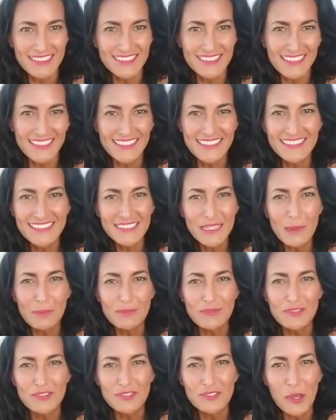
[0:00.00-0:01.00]
Lisa
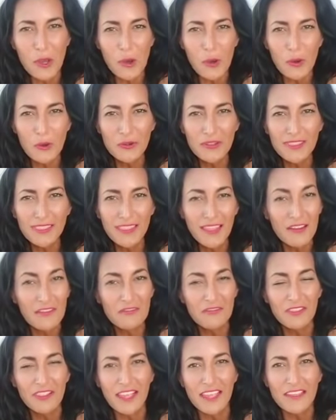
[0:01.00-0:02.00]
Concepcion,
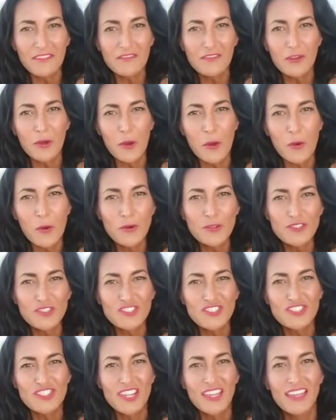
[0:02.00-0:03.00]
Love Life
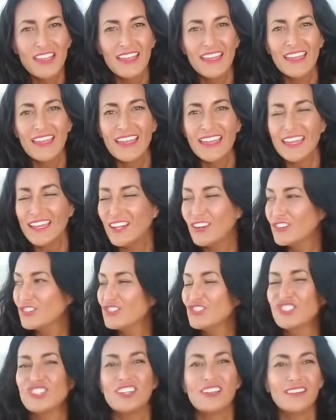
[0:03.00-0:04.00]
Coach,
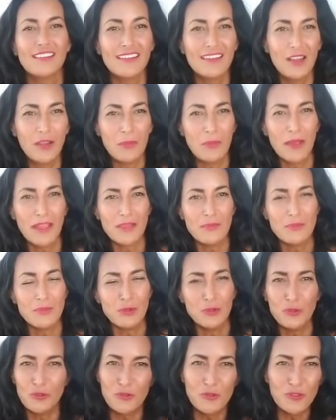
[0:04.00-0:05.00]
here chilling on my
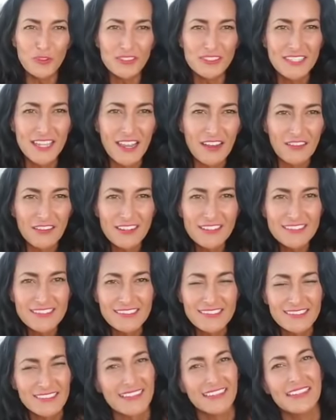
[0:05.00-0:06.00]
beautiful
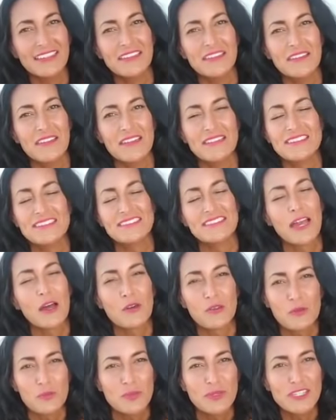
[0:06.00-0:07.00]
terrace in
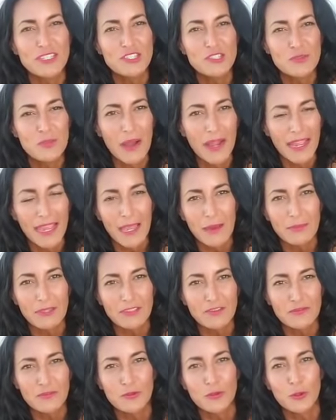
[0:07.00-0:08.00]
South Beach,
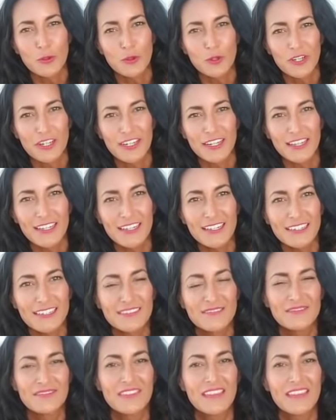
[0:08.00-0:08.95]
Miami, Florida.